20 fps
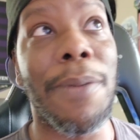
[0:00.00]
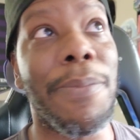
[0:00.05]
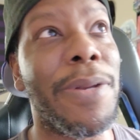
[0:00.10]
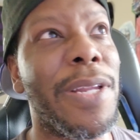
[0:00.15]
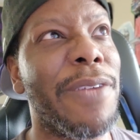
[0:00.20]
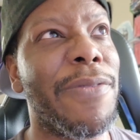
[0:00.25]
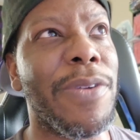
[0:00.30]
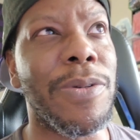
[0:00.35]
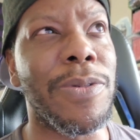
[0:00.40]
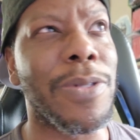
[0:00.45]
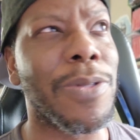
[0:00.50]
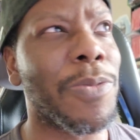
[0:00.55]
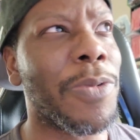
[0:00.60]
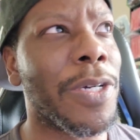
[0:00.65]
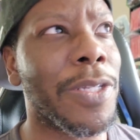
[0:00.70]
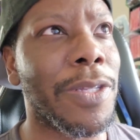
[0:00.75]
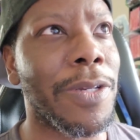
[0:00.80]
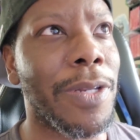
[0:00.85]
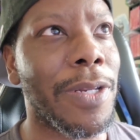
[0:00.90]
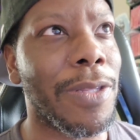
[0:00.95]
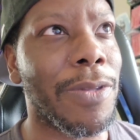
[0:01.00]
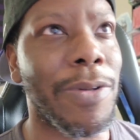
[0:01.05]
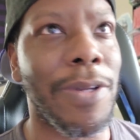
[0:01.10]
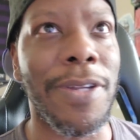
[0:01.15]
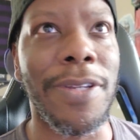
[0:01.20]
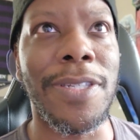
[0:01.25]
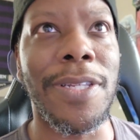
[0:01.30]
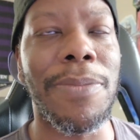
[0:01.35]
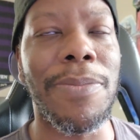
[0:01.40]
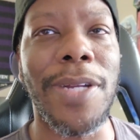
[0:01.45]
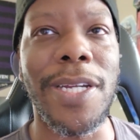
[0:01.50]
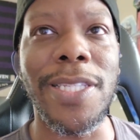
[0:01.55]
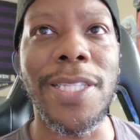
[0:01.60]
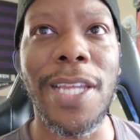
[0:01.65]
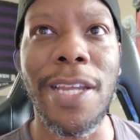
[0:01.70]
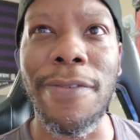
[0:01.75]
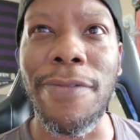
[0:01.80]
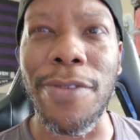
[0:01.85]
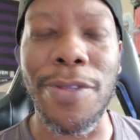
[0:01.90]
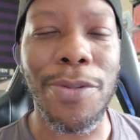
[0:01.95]
I believe it was 133, something
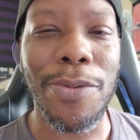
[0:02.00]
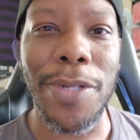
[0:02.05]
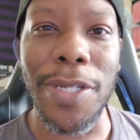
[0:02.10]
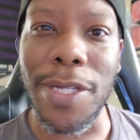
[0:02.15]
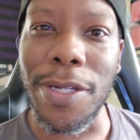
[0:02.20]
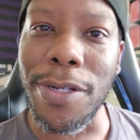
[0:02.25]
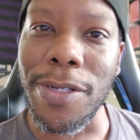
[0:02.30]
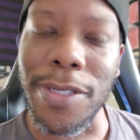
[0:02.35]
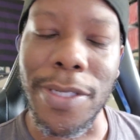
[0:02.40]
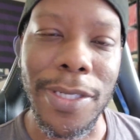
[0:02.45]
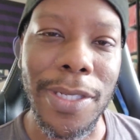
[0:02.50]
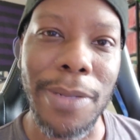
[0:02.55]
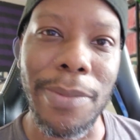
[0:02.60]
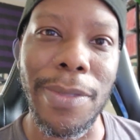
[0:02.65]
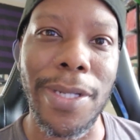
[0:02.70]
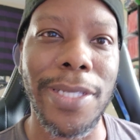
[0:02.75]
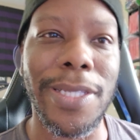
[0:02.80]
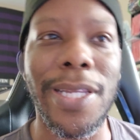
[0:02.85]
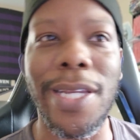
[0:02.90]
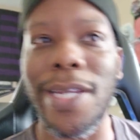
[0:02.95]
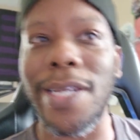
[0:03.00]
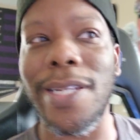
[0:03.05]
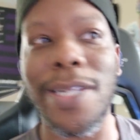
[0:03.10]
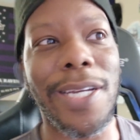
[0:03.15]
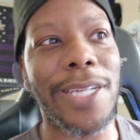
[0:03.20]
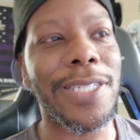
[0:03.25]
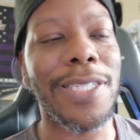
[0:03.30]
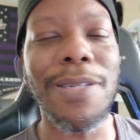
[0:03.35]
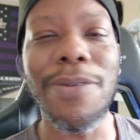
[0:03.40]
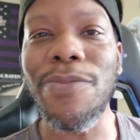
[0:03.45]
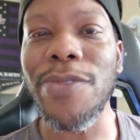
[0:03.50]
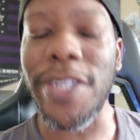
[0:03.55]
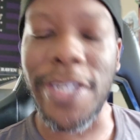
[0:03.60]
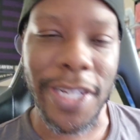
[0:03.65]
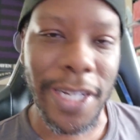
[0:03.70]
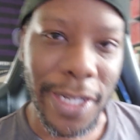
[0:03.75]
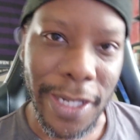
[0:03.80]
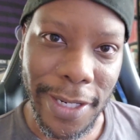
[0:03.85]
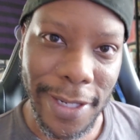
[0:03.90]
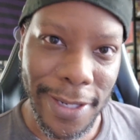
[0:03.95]
like that, for three years or something like that, like something
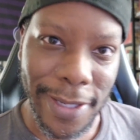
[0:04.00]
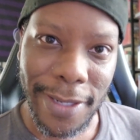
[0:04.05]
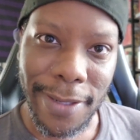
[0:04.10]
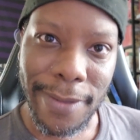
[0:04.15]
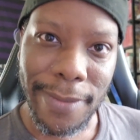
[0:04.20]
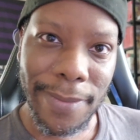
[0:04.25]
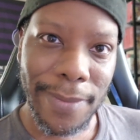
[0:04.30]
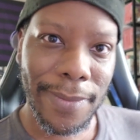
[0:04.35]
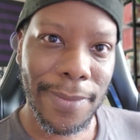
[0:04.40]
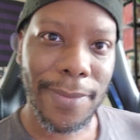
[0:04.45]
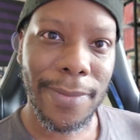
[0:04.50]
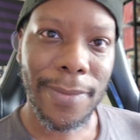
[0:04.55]
ridiculous.